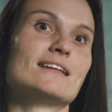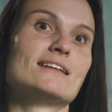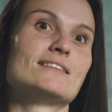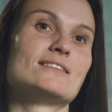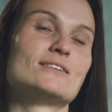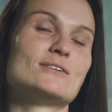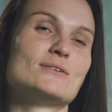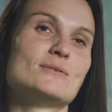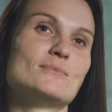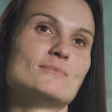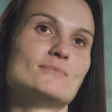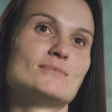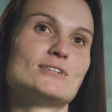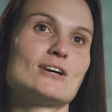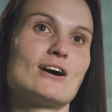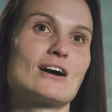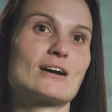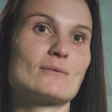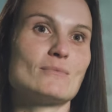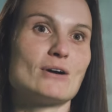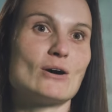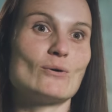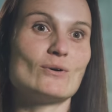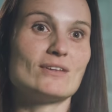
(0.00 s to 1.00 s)
let them
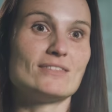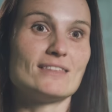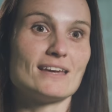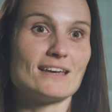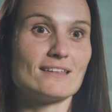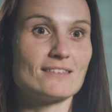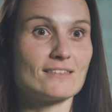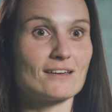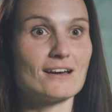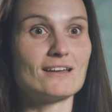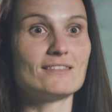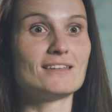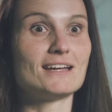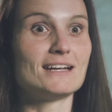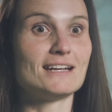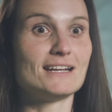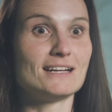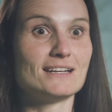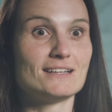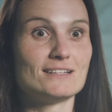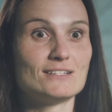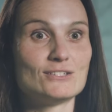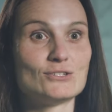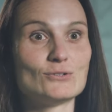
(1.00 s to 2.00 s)
talk about what they thought they
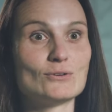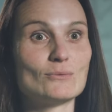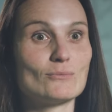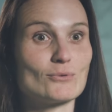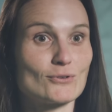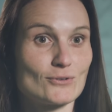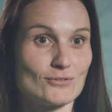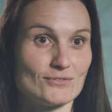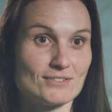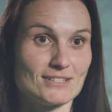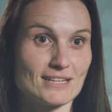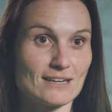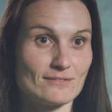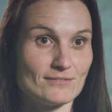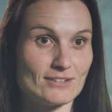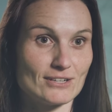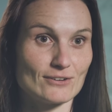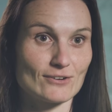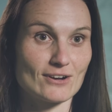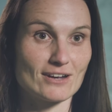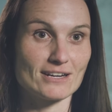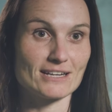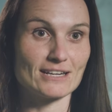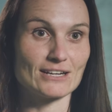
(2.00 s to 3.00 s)
needed to improve safety
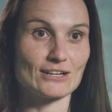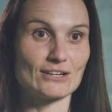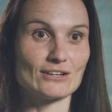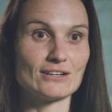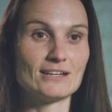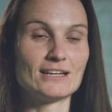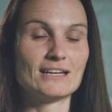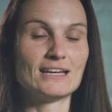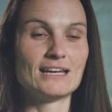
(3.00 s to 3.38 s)
around here.